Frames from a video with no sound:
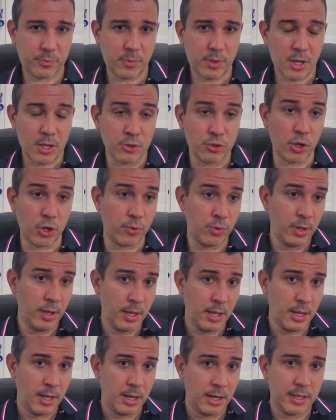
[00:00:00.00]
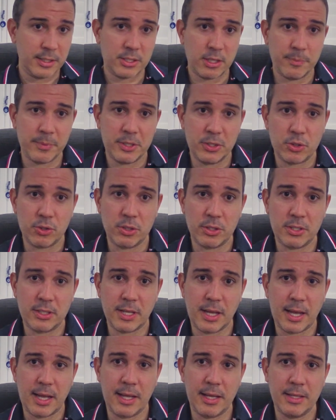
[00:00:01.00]
So let's jump into it.
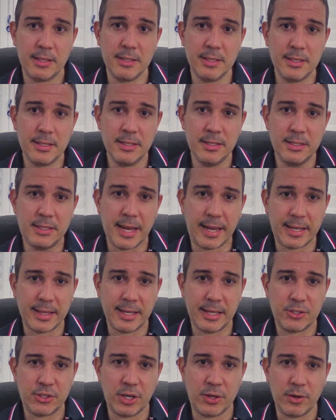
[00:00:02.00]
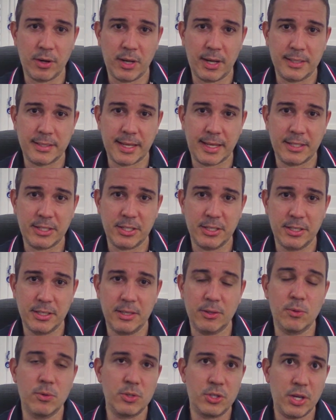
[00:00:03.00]
Taking that generalization
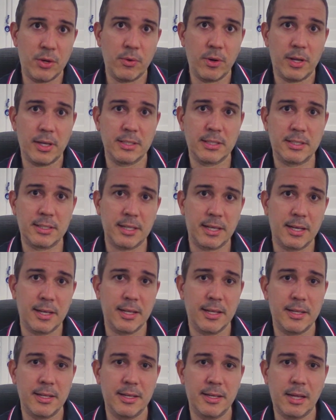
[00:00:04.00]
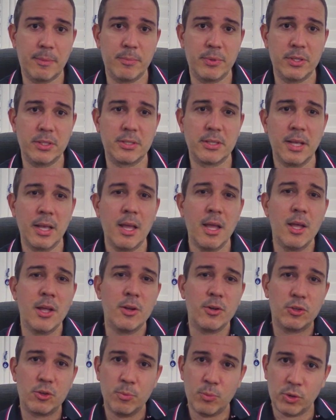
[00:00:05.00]
or generalized numbers
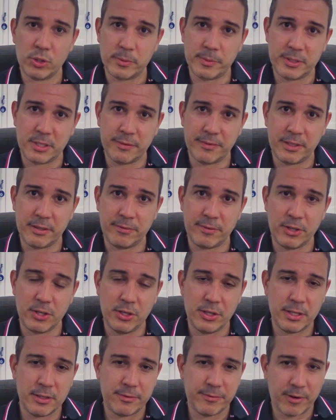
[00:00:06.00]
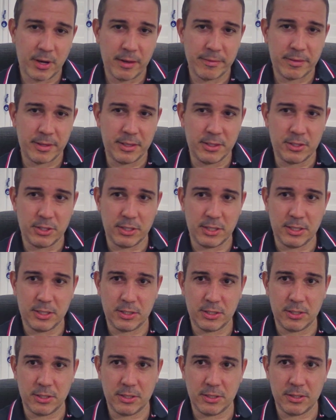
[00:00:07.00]
to more specific for you, there's 5 things you need
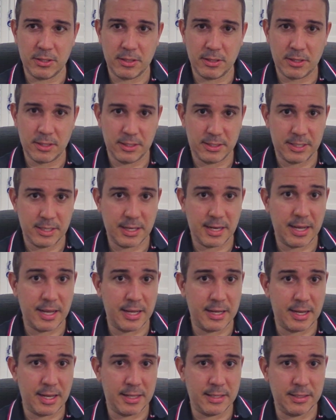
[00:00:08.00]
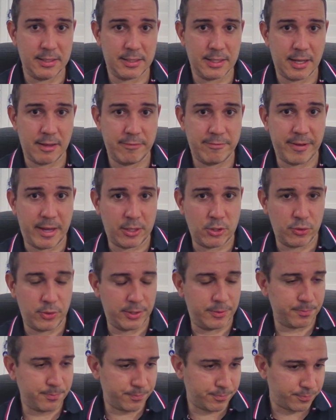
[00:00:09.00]
to consider and factor
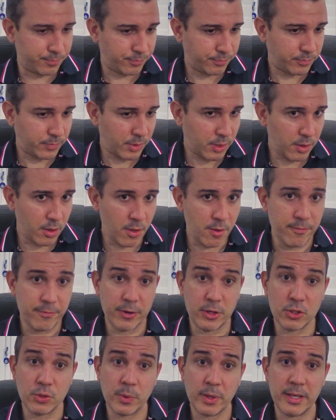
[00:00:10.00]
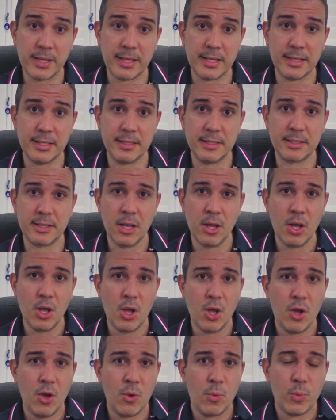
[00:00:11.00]
in. First one is
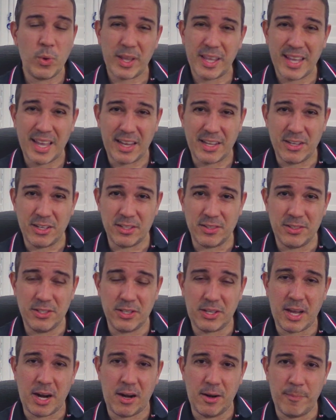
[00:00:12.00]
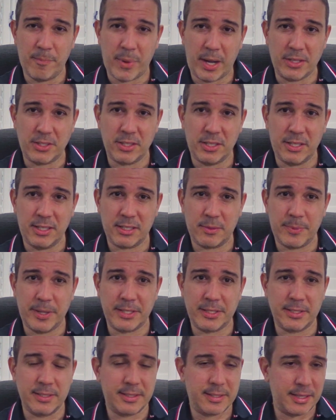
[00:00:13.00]
working out your current budget and
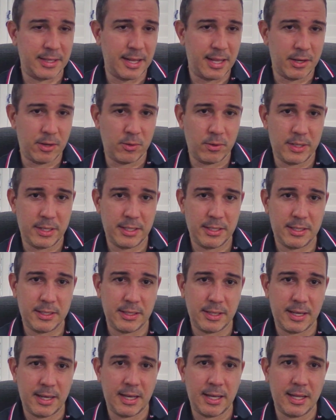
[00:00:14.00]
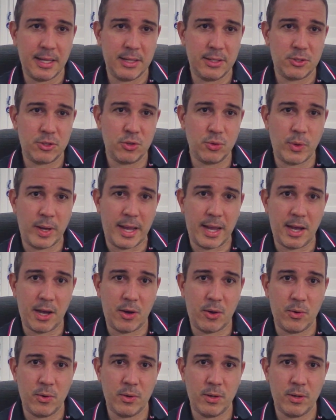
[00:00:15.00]
expenses, and I'll link to our